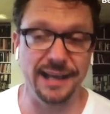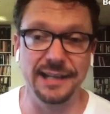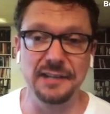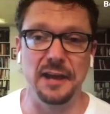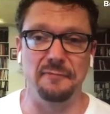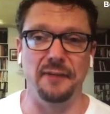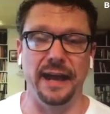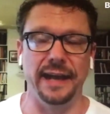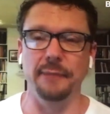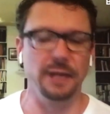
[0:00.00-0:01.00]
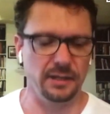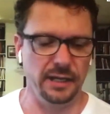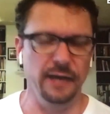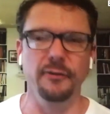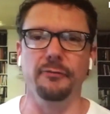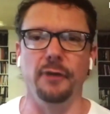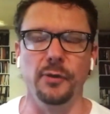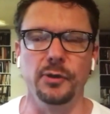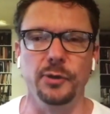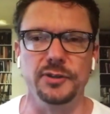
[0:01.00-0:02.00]
need that fat. I'm not going to ever throw the
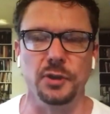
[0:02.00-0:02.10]
gristle